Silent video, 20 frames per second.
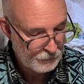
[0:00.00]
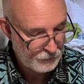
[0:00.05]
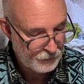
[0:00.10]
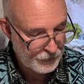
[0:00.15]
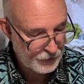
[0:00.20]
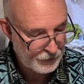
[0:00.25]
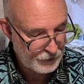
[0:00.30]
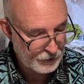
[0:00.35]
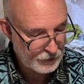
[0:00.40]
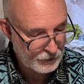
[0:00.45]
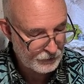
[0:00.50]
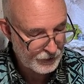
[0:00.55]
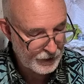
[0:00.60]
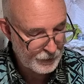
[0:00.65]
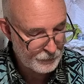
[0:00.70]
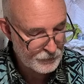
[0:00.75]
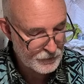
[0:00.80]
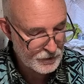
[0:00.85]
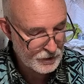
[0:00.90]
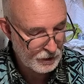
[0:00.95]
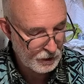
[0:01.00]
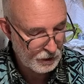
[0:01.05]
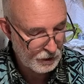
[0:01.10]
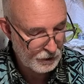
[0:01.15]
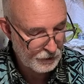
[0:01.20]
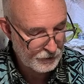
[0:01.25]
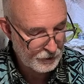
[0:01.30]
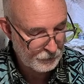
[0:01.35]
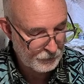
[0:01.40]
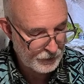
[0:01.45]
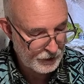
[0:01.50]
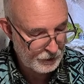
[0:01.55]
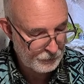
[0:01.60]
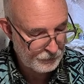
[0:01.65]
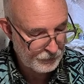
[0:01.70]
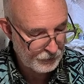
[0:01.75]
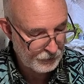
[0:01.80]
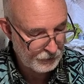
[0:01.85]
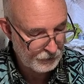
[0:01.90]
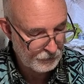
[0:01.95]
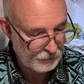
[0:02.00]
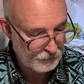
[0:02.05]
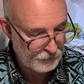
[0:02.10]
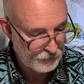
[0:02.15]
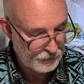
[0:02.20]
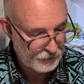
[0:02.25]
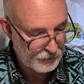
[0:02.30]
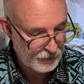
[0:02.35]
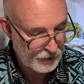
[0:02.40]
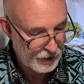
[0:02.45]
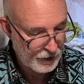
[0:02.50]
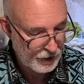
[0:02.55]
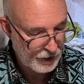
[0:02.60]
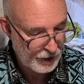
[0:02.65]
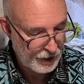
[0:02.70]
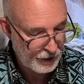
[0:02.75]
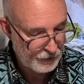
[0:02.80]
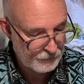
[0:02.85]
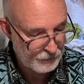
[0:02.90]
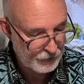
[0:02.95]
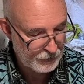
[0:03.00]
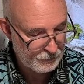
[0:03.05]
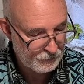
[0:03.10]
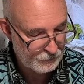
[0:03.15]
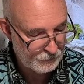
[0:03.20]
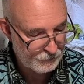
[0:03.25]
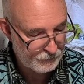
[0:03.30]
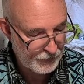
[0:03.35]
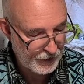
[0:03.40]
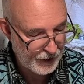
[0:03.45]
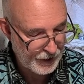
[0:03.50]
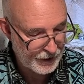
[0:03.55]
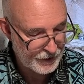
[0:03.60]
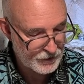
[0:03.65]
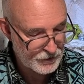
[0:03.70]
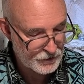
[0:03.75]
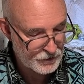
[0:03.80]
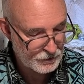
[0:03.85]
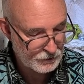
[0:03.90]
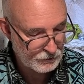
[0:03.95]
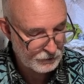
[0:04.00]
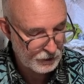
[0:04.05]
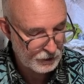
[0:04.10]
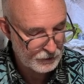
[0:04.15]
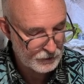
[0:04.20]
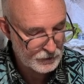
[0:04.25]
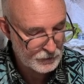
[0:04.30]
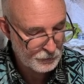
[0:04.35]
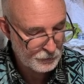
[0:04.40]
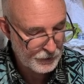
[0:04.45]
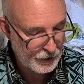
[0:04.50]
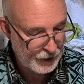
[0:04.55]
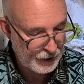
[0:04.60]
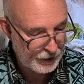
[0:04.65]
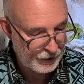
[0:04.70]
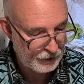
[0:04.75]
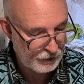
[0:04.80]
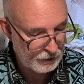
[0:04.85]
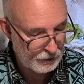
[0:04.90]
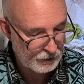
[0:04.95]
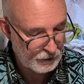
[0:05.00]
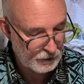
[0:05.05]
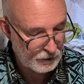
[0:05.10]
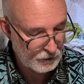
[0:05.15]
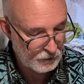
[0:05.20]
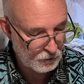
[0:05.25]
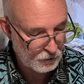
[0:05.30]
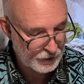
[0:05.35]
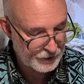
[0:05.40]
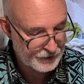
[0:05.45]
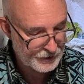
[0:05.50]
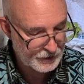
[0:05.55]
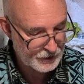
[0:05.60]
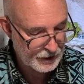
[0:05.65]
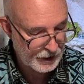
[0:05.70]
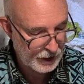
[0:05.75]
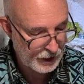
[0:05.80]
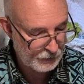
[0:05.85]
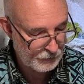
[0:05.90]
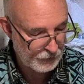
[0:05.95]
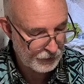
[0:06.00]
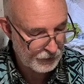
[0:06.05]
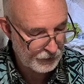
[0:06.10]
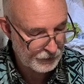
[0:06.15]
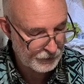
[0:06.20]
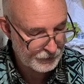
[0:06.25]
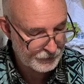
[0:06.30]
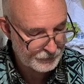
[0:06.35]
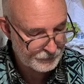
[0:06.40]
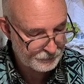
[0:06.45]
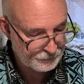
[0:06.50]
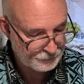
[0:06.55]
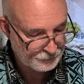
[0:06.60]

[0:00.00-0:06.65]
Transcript: Fear grips all the people. Every face grows pale with terror.